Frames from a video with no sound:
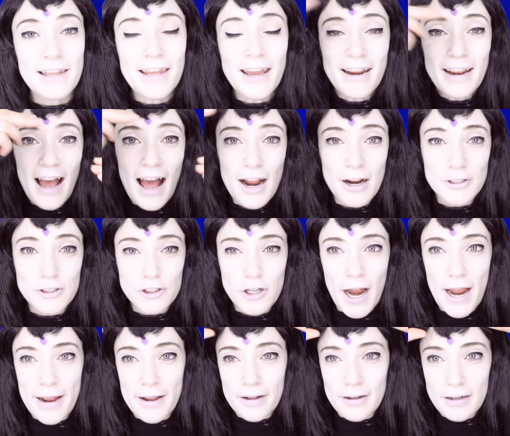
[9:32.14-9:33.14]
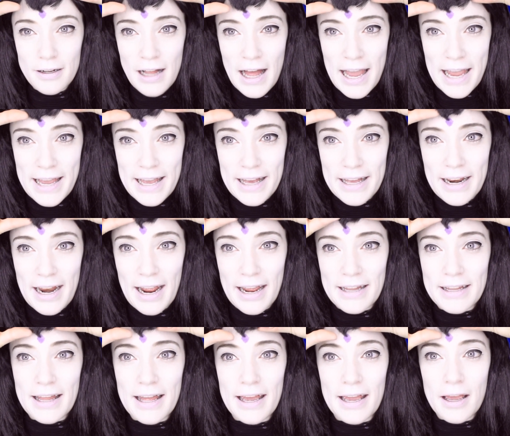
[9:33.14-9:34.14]
I got her triangle and
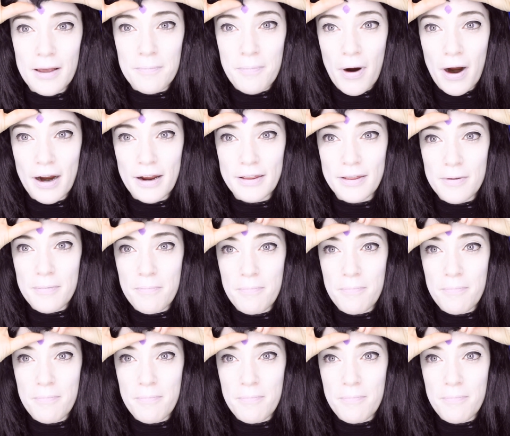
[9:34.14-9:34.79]
I like part of the